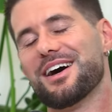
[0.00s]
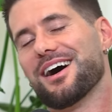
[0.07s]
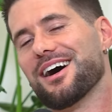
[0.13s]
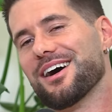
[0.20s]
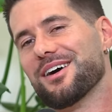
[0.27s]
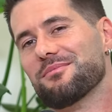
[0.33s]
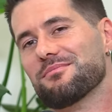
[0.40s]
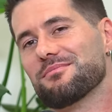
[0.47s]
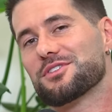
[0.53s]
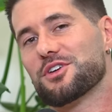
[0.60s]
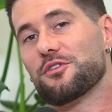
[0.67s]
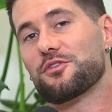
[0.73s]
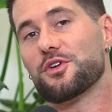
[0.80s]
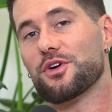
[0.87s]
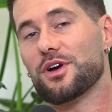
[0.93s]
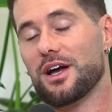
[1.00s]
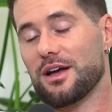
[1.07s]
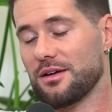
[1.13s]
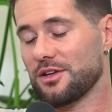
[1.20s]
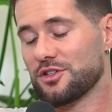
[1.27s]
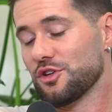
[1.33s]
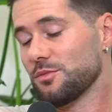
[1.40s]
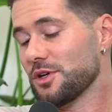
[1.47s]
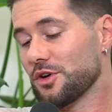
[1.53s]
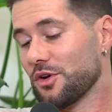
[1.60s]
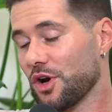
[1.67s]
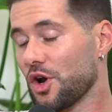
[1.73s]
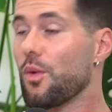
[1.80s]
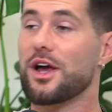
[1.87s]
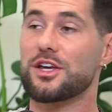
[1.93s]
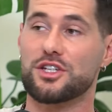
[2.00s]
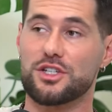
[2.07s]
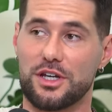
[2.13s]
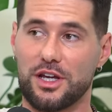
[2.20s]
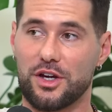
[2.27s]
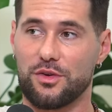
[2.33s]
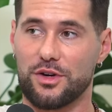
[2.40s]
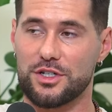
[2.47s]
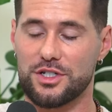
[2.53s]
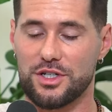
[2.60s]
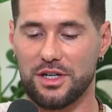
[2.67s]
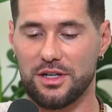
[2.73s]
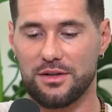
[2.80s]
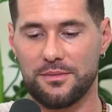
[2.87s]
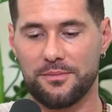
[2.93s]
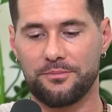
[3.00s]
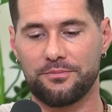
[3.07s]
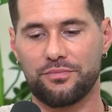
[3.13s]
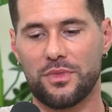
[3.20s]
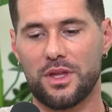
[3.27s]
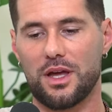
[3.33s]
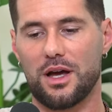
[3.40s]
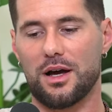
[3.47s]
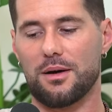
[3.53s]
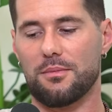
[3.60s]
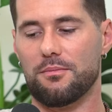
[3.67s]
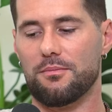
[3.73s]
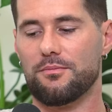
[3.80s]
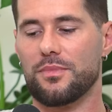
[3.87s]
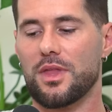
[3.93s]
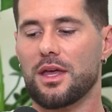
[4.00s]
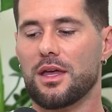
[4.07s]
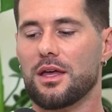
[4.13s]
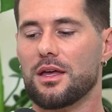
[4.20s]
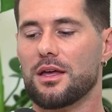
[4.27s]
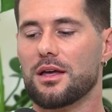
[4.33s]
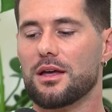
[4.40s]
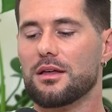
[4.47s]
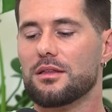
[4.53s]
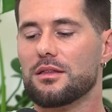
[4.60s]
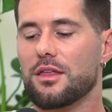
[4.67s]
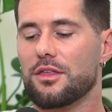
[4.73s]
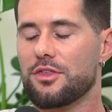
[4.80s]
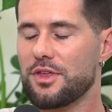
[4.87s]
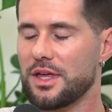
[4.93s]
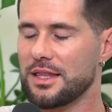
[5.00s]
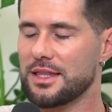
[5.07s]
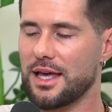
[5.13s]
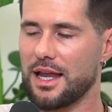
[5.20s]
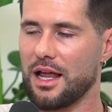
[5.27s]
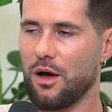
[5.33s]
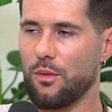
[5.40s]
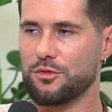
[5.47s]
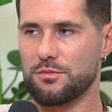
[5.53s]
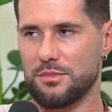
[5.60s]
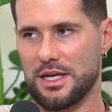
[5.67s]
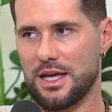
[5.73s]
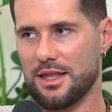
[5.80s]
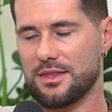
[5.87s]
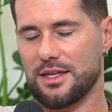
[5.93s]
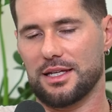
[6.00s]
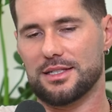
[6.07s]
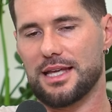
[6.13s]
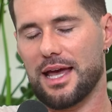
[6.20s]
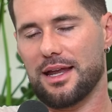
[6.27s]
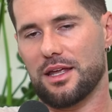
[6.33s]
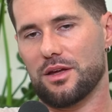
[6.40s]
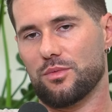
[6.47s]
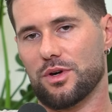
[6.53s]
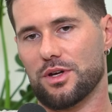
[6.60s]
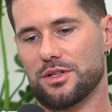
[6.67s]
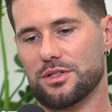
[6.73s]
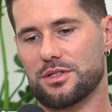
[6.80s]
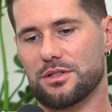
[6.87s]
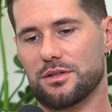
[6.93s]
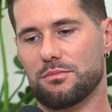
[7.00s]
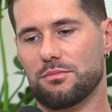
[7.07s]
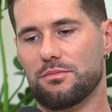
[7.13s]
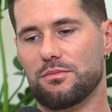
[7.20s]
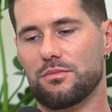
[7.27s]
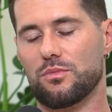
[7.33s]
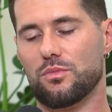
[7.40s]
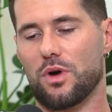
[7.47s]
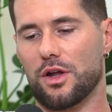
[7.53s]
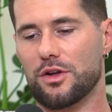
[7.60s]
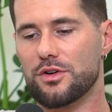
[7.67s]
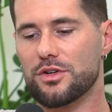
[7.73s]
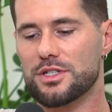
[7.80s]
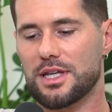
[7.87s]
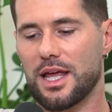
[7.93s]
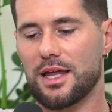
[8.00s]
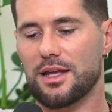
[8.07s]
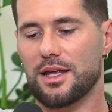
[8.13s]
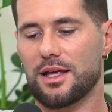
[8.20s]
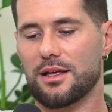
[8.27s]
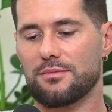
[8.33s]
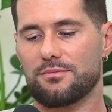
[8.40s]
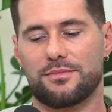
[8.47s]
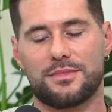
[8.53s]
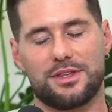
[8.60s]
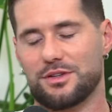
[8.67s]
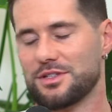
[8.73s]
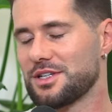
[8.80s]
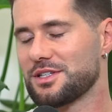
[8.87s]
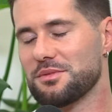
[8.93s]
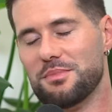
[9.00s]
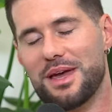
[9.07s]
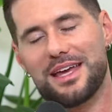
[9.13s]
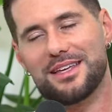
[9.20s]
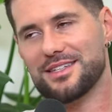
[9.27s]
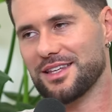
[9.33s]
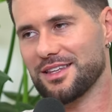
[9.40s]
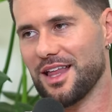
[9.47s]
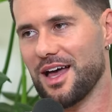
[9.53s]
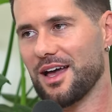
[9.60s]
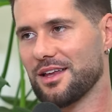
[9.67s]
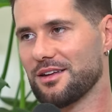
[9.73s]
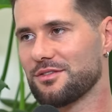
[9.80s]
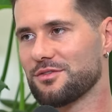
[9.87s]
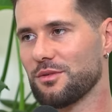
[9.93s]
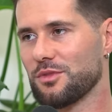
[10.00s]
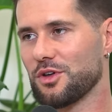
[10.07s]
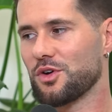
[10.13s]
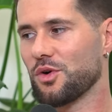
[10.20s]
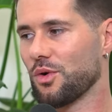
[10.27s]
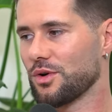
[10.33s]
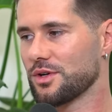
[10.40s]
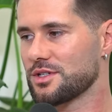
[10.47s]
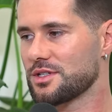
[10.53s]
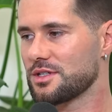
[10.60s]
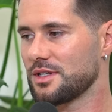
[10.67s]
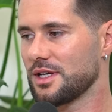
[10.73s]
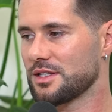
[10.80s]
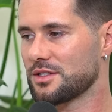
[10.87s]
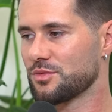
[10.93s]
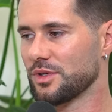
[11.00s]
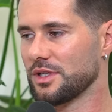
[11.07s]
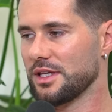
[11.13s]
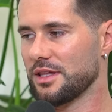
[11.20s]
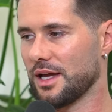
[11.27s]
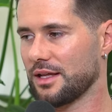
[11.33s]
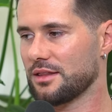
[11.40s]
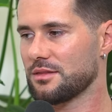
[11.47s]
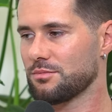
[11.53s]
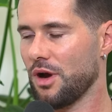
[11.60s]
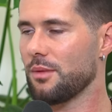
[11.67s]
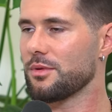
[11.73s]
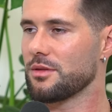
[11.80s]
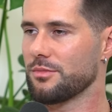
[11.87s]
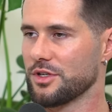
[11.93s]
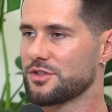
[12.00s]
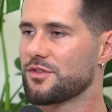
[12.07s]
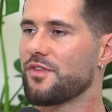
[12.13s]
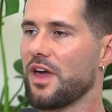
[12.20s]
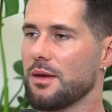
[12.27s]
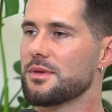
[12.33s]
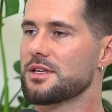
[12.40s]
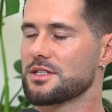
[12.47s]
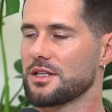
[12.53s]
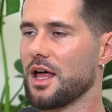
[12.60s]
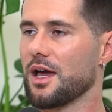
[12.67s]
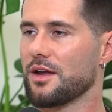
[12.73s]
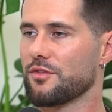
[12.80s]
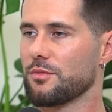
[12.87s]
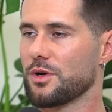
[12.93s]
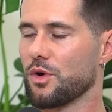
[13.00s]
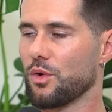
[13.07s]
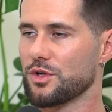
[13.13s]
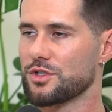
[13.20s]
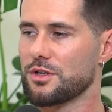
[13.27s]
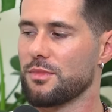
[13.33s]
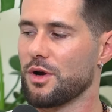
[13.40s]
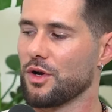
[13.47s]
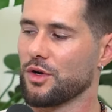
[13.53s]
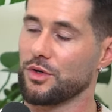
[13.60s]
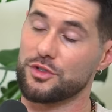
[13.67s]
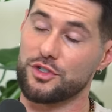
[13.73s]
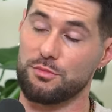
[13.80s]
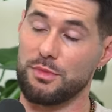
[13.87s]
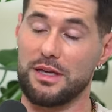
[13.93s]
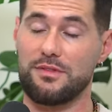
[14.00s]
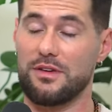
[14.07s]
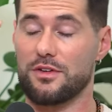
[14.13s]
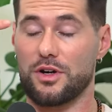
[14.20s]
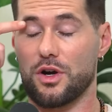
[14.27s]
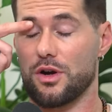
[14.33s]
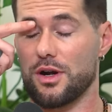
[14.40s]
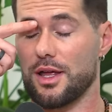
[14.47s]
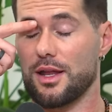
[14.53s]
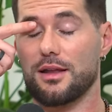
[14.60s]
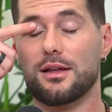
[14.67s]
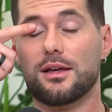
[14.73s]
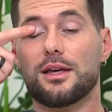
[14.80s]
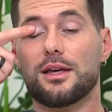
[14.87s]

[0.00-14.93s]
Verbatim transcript: um, so if you're uh, assuming you're a questioning Christian, um, the thing that helped me, I think, Danny, was understanding there's this amazing line from the course. It's really like probably the most famous line from A Course in Miracles. You may have even heard it.